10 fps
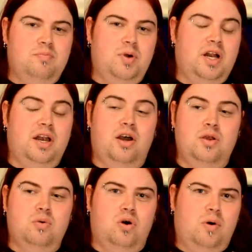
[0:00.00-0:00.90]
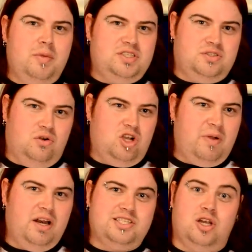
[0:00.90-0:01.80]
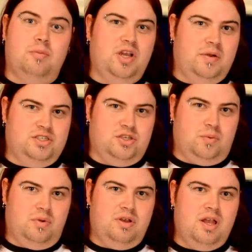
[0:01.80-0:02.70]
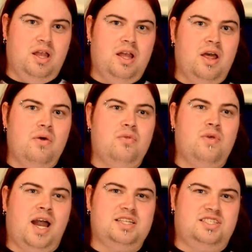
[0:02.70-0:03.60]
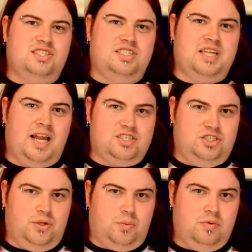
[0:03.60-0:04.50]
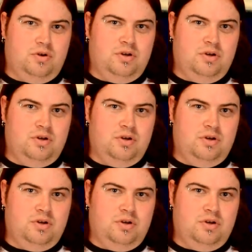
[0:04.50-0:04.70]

But I know you all want me to talk about it, so I'm going to. That statue.